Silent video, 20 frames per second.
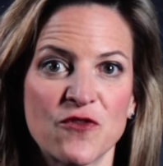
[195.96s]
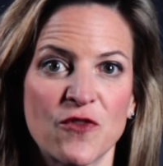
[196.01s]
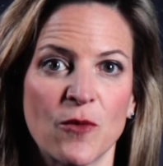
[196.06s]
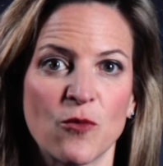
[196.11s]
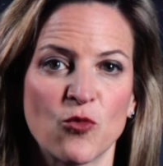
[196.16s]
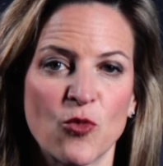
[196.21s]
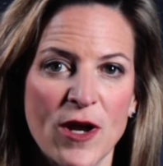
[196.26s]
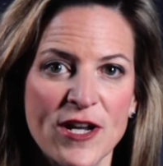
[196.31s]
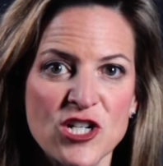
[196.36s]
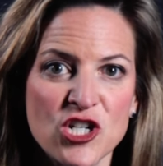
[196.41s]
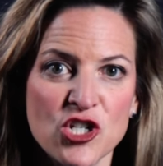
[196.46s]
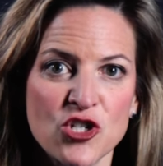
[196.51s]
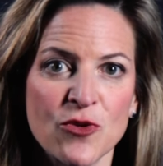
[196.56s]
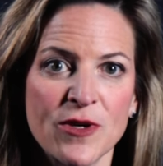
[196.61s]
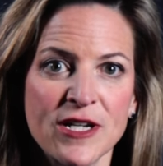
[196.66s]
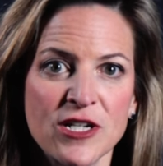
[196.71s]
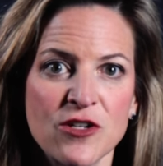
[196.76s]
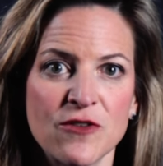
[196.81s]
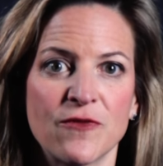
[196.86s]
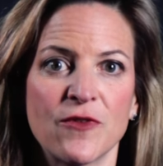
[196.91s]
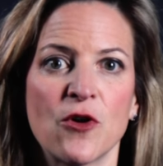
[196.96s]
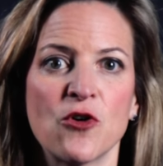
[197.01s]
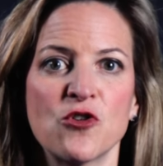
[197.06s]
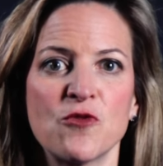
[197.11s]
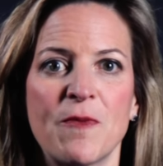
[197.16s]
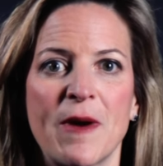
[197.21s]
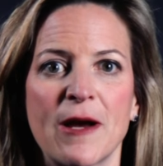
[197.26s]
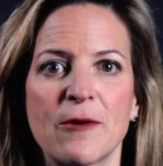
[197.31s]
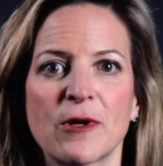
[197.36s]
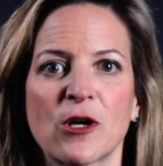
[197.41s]
from registering to vote
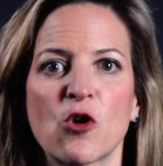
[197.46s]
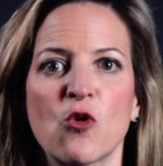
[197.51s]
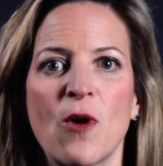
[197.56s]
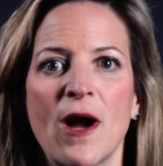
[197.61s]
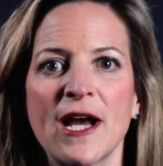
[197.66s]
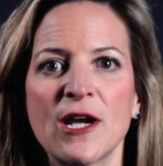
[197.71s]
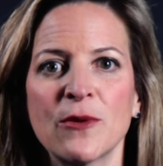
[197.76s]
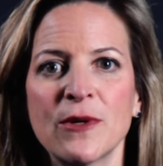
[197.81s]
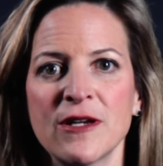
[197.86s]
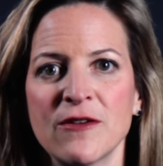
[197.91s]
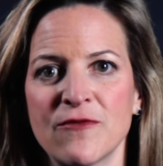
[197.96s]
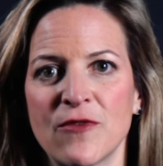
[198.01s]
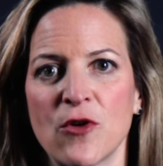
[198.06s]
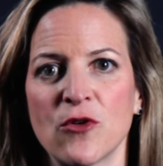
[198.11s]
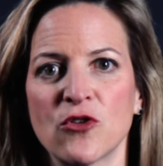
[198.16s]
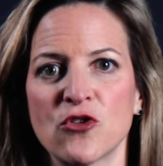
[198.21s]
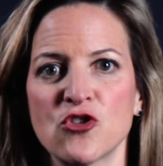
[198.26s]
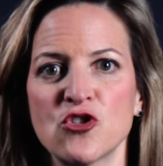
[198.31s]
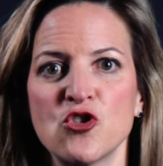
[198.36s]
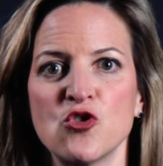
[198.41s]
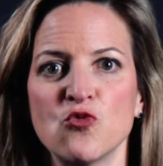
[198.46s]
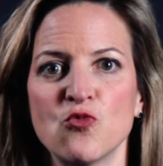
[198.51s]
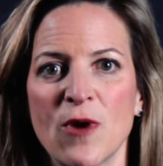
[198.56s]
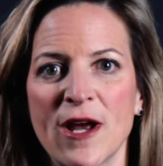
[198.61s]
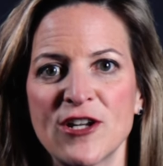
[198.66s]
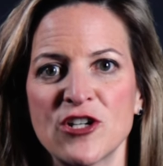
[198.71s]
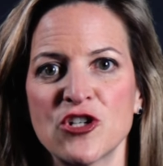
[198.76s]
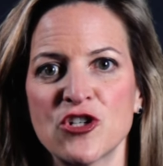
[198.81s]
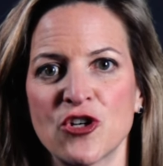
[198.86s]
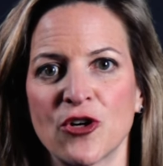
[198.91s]
by requiring voters to
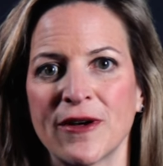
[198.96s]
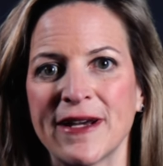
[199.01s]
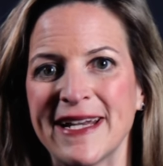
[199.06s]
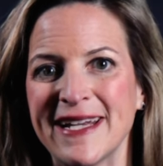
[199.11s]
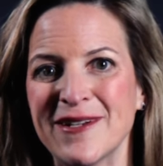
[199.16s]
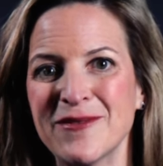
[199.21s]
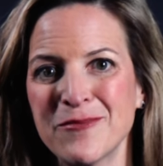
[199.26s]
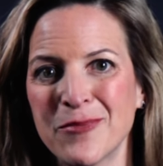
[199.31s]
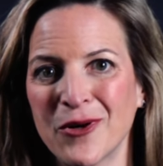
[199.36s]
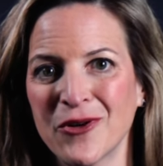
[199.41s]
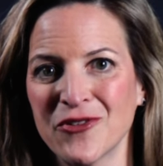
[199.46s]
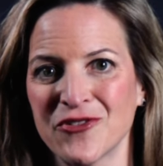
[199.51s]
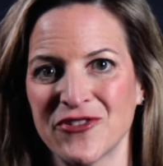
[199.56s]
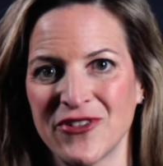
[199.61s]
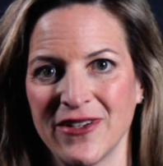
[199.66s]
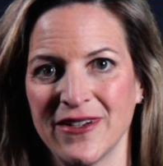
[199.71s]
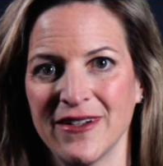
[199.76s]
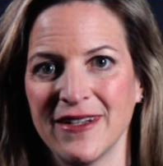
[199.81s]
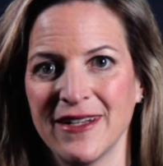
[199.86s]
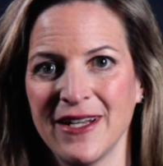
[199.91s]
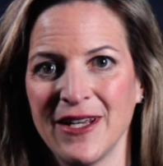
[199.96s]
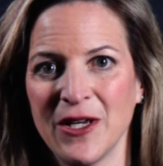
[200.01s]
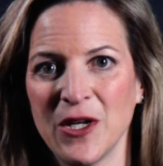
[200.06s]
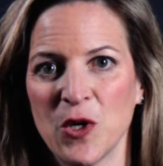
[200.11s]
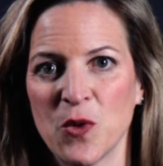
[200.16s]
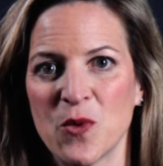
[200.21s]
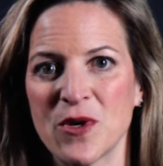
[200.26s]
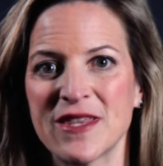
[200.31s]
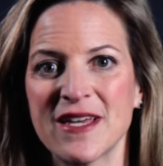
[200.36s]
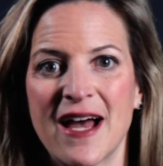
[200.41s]
register in person
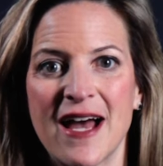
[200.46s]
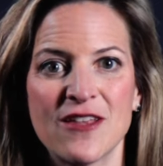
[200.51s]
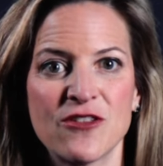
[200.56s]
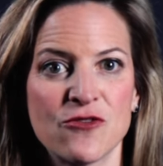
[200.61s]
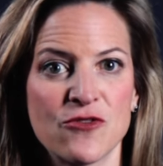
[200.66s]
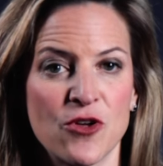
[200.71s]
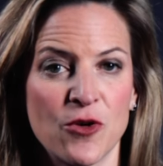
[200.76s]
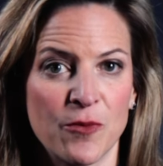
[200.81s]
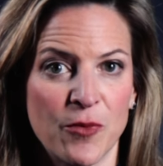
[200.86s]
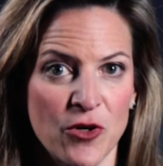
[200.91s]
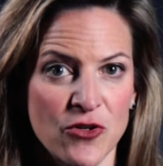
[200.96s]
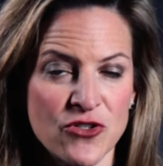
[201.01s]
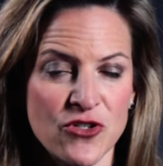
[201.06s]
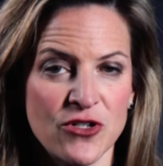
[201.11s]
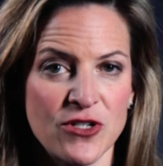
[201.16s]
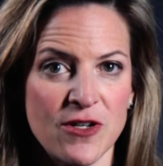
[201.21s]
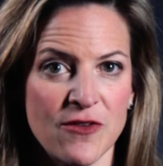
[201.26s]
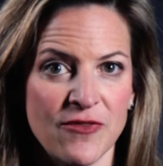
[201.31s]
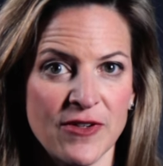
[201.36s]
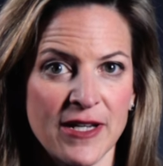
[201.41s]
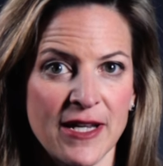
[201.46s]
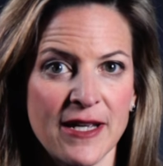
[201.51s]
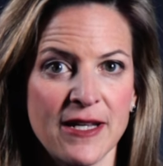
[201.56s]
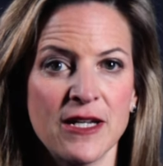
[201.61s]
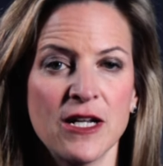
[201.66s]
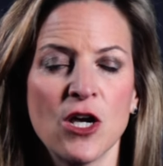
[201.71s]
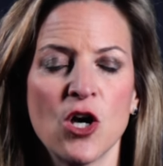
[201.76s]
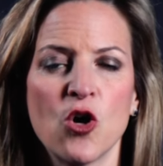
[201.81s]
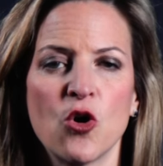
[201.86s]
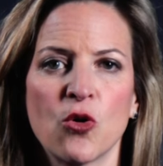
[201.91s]
with either their birth certificate
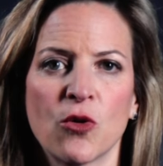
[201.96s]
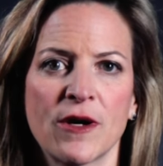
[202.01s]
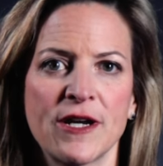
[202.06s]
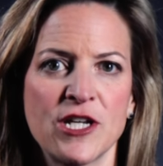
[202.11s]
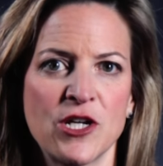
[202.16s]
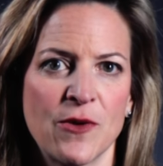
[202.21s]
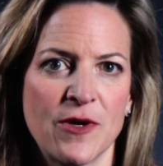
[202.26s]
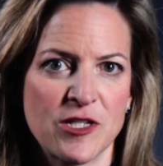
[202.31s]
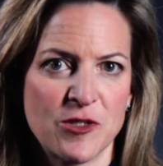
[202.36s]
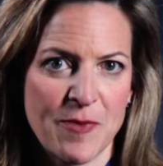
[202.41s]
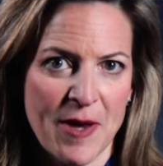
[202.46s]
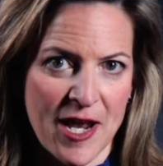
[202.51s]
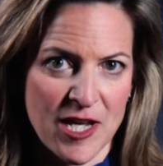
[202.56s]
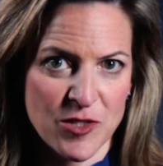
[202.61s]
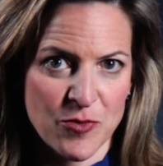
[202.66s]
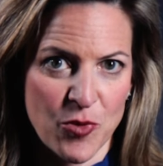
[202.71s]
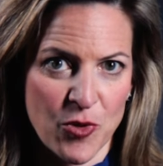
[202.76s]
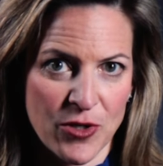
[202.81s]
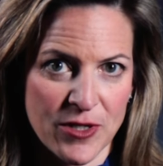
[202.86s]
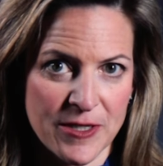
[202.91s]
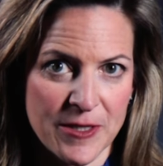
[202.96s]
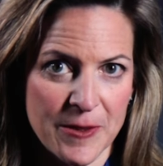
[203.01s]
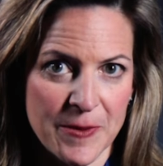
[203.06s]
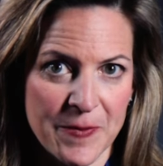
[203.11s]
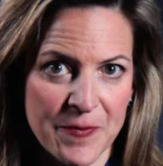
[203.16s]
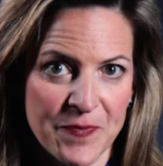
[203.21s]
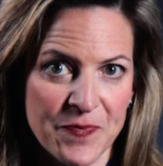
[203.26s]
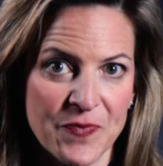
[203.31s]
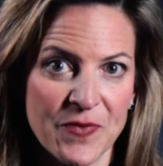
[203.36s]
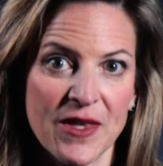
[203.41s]
or a U.S. passport.
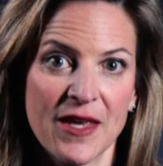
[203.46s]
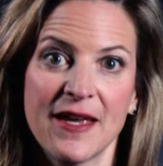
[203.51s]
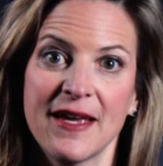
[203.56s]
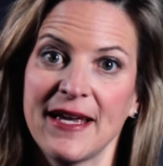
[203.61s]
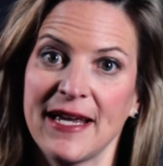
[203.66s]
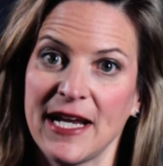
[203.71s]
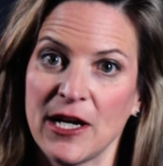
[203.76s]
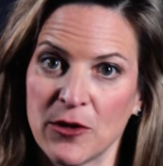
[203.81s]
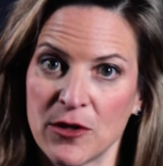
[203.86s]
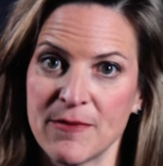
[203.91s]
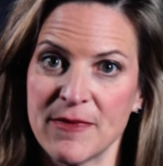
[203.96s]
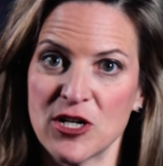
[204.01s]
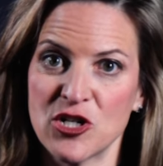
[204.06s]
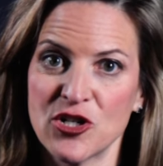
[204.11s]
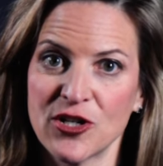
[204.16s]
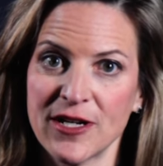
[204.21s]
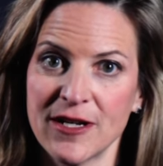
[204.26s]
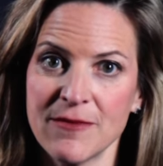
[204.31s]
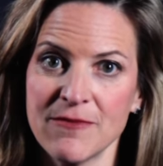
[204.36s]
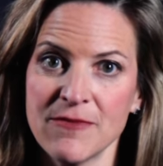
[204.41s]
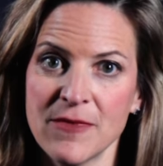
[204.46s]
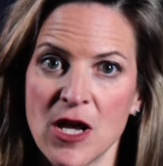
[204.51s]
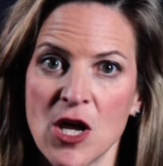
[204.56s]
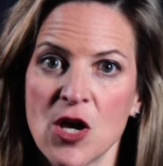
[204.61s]
Here in Michigan,